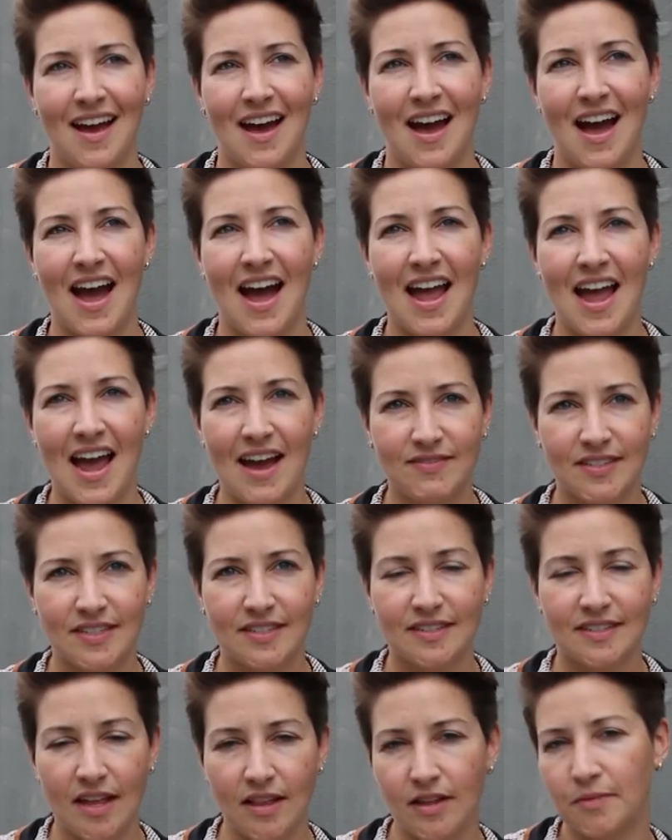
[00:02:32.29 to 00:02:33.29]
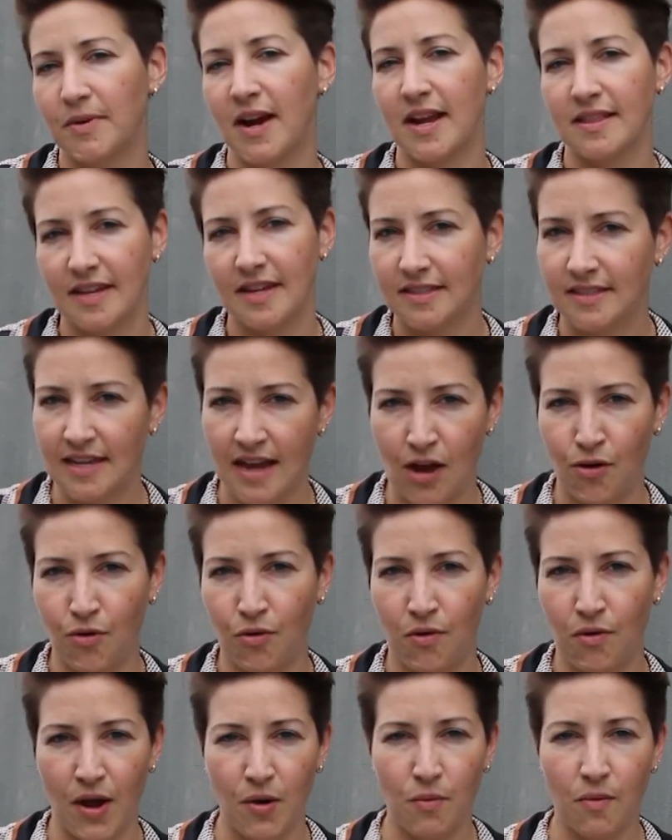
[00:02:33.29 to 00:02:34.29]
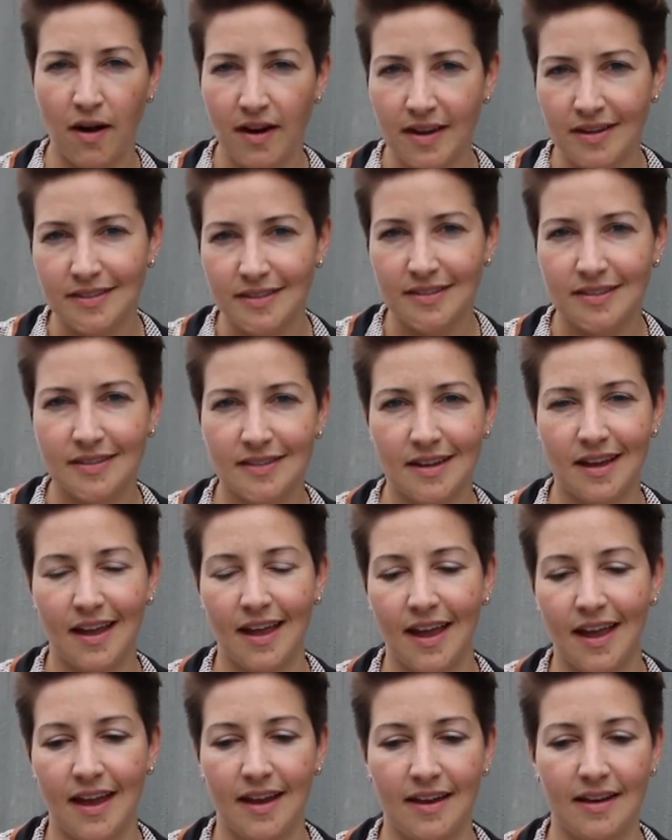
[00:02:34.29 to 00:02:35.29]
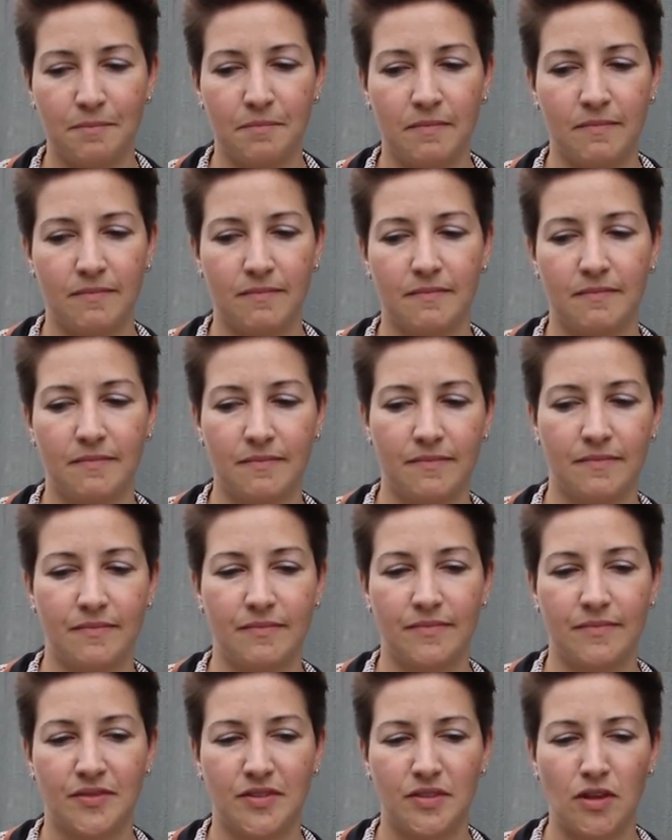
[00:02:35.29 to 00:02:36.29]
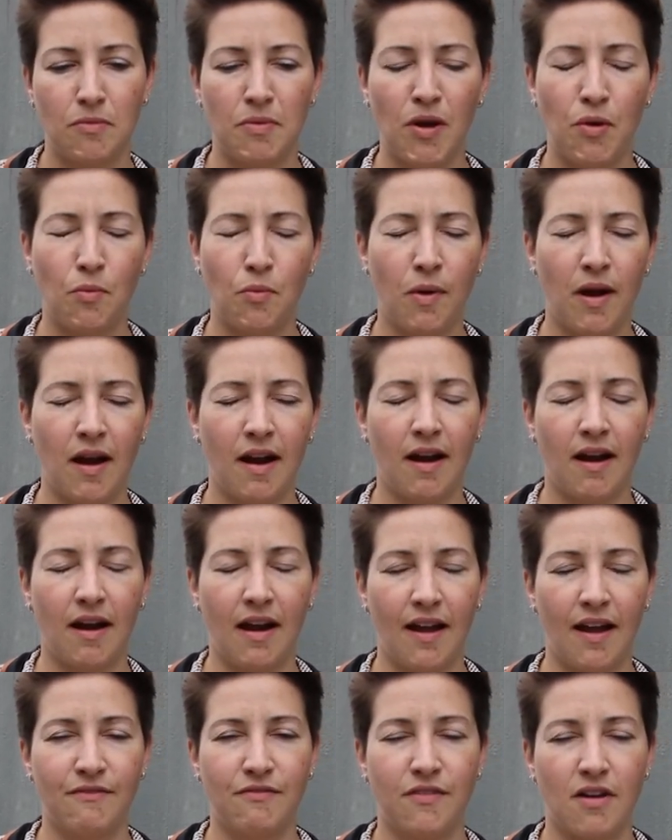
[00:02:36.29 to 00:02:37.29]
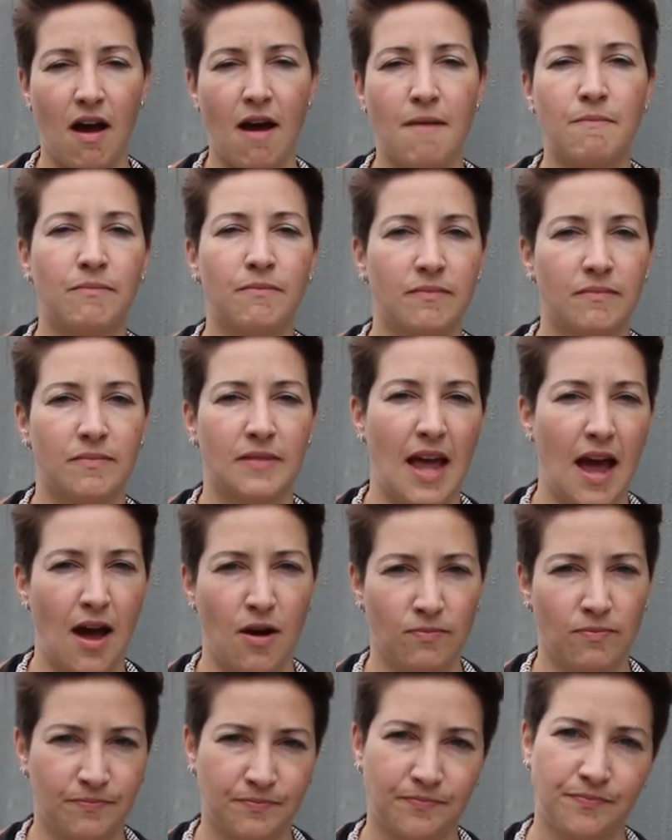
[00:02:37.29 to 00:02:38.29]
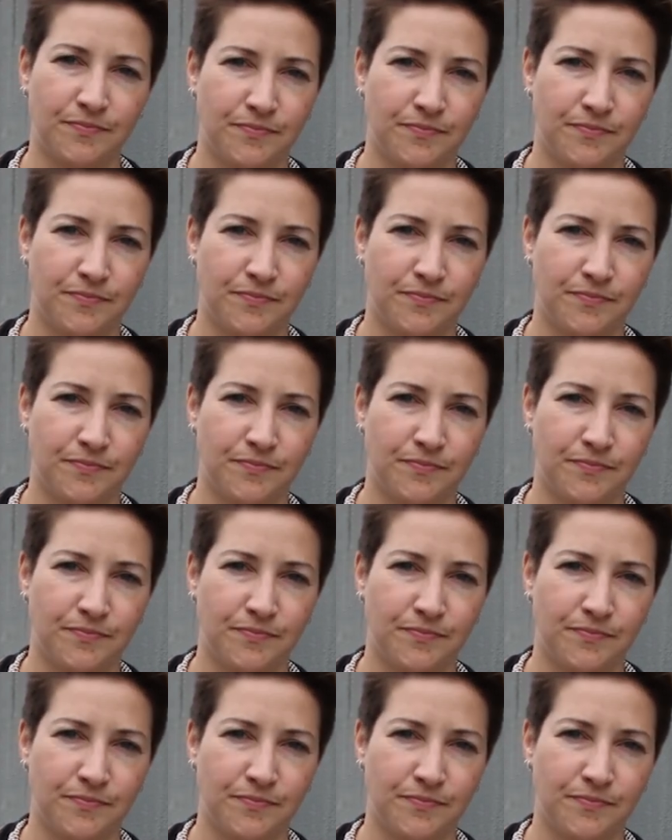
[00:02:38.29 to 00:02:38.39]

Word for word: I have to celebrate that's who I was and celebrate where I've come now.